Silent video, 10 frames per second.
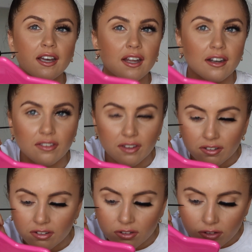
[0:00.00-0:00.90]
and it's
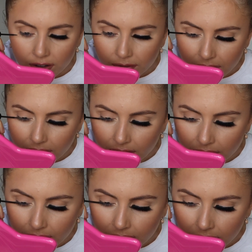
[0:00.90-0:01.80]
extremely
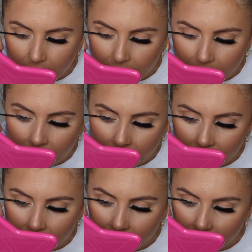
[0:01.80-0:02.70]

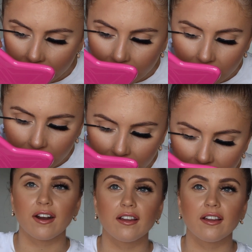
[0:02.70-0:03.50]
thick. Very